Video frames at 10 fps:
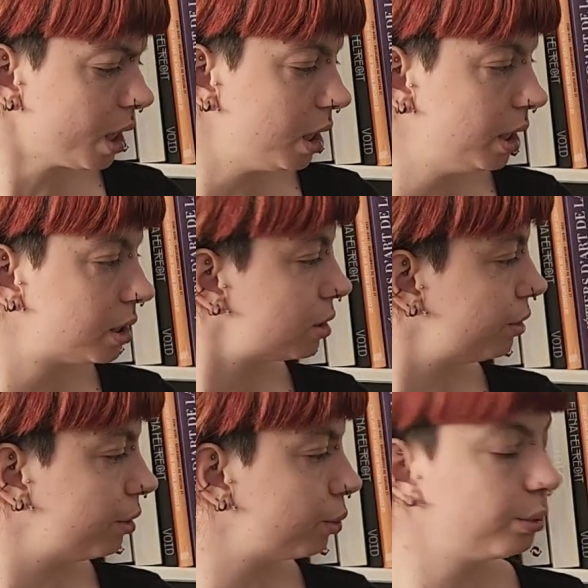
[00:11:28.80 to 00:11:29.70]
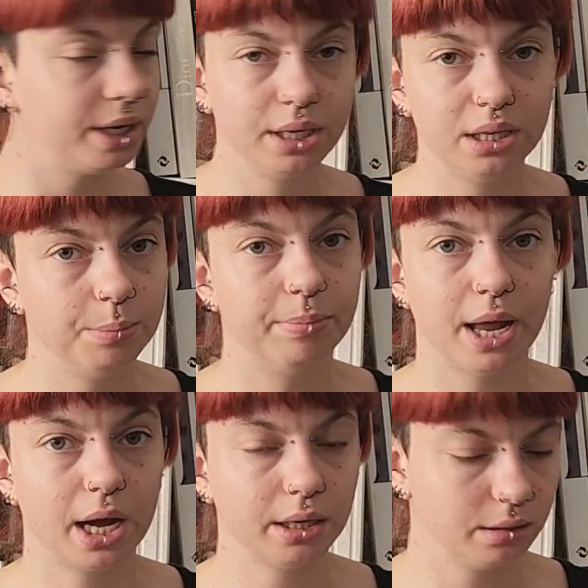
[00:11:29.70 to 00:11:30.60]
It's a really deep
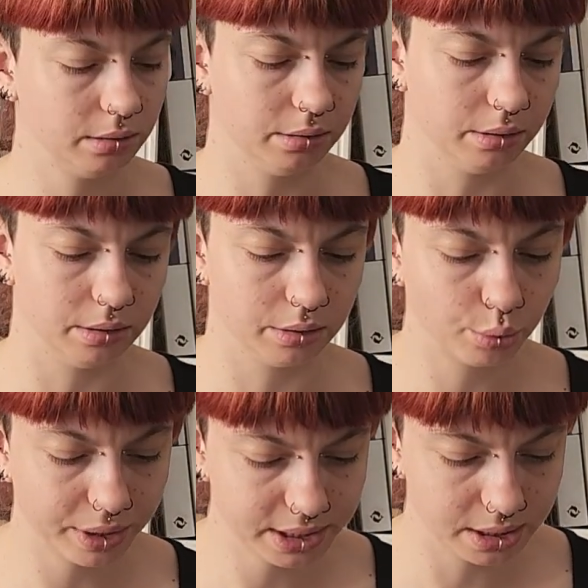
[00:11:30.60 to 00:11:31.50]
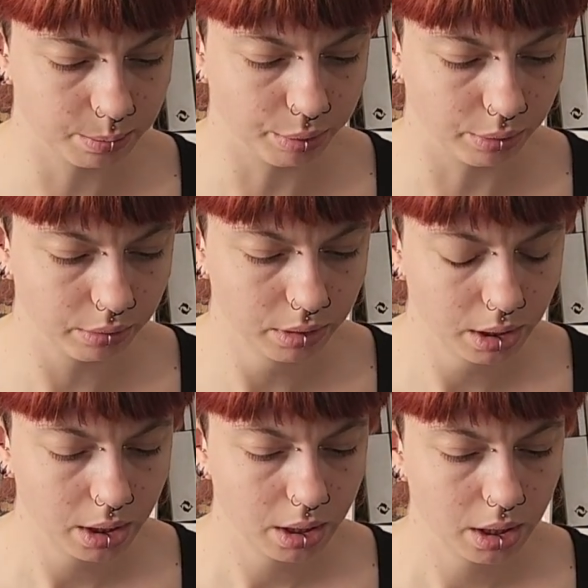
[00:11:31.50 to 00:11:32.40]
black, quite simple,
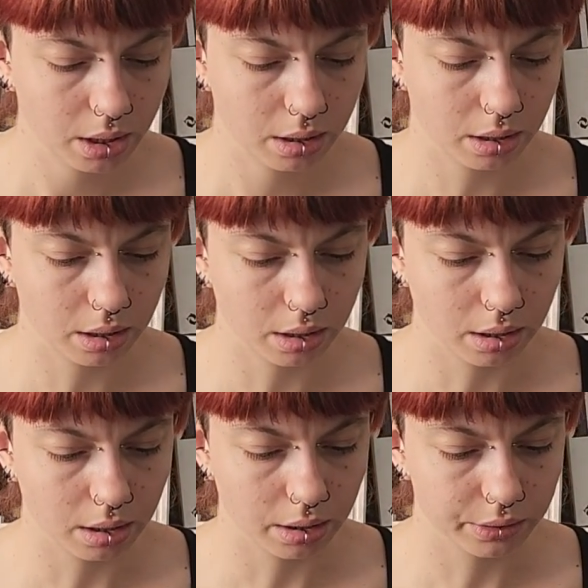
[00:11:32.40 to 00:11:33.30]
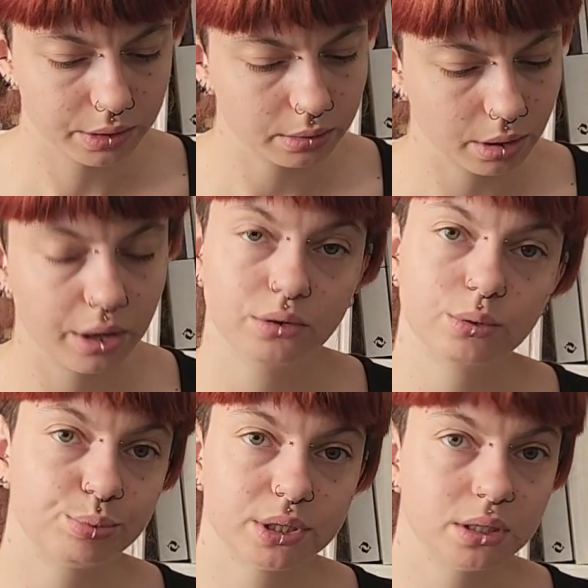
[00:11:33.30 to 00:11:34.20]

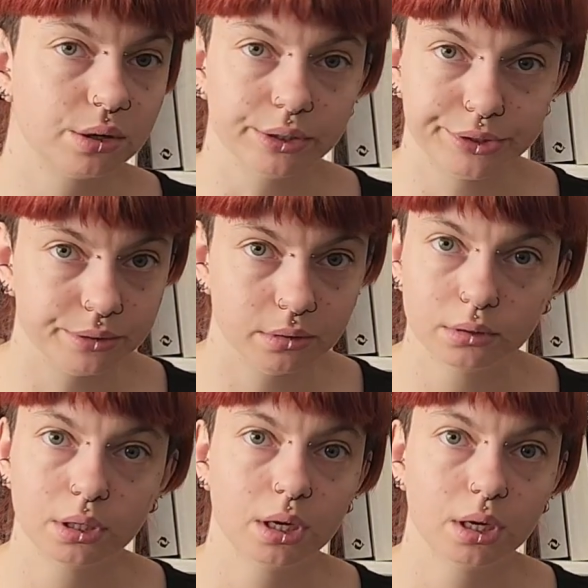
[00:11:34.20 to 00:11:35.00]
100% cotton.